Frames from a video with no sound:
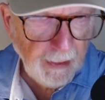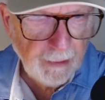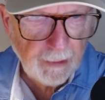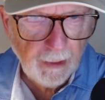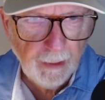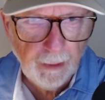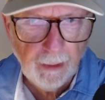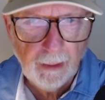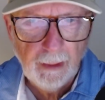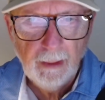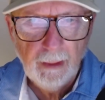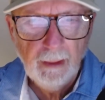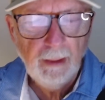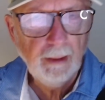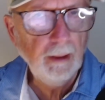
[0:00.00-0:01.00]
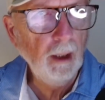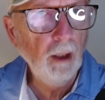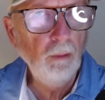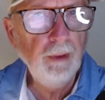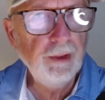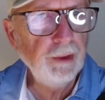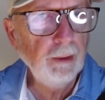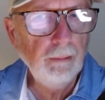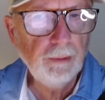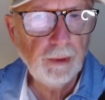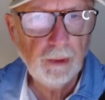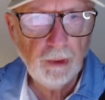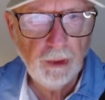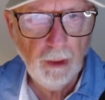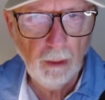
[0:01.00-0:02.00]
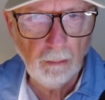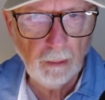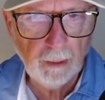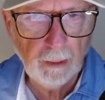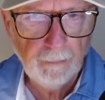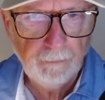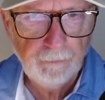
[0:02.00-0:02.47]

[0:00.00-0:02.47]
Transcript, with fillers: antenna and always use a choke.